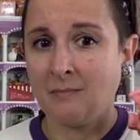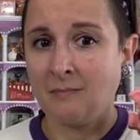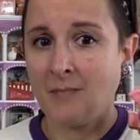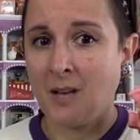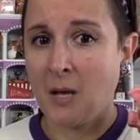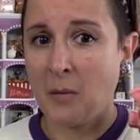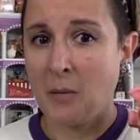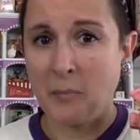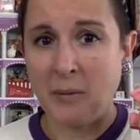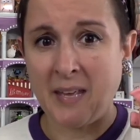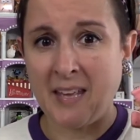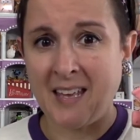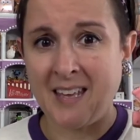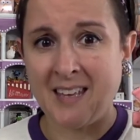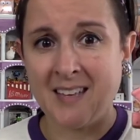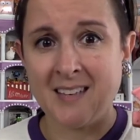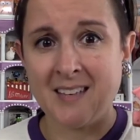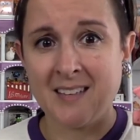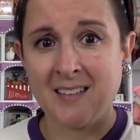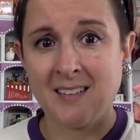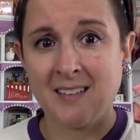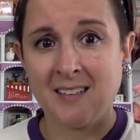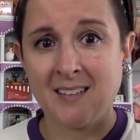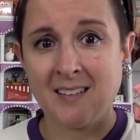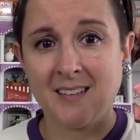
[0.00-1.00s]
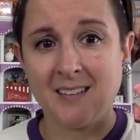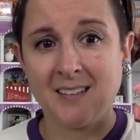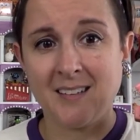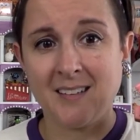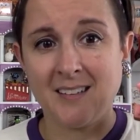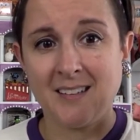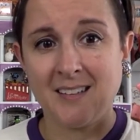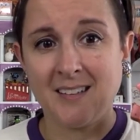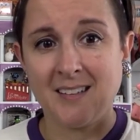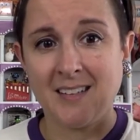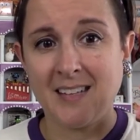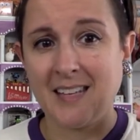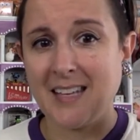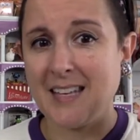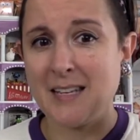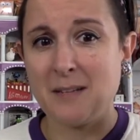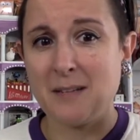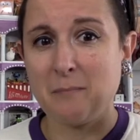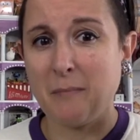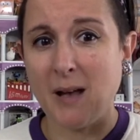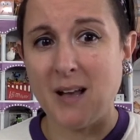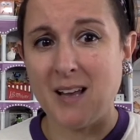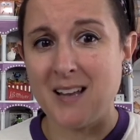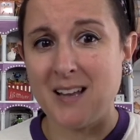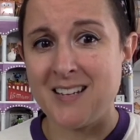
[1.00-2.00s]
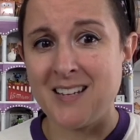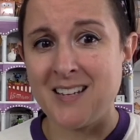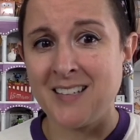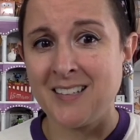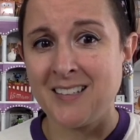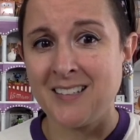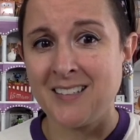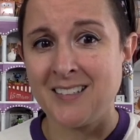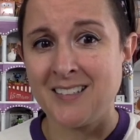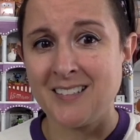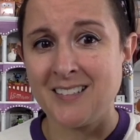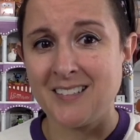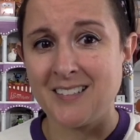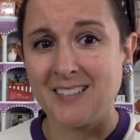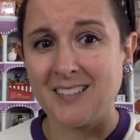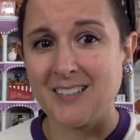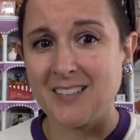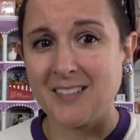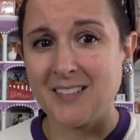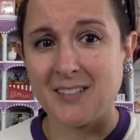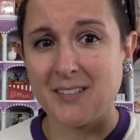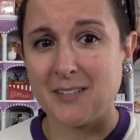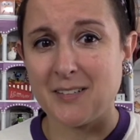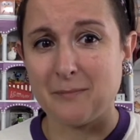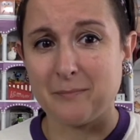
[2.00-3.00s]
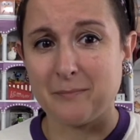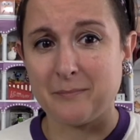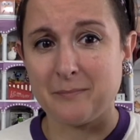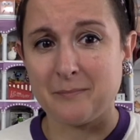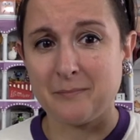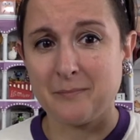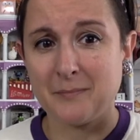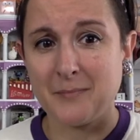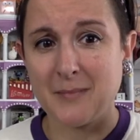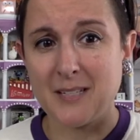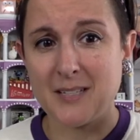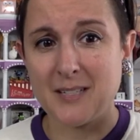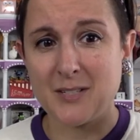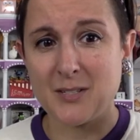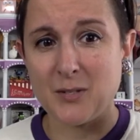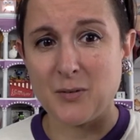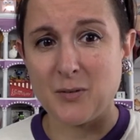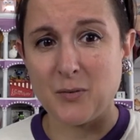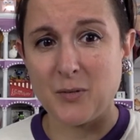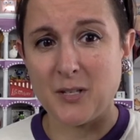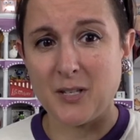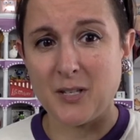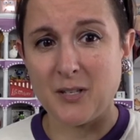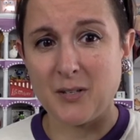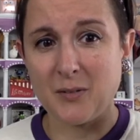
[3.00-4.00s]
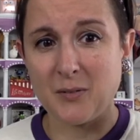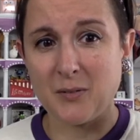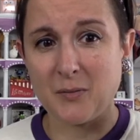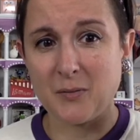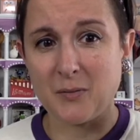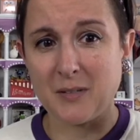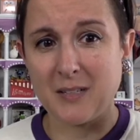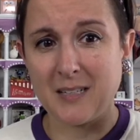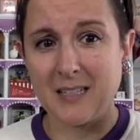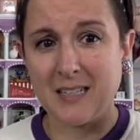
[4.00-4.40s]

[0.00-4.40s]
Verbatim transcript: a pig in mud. Look at him. He's so cute.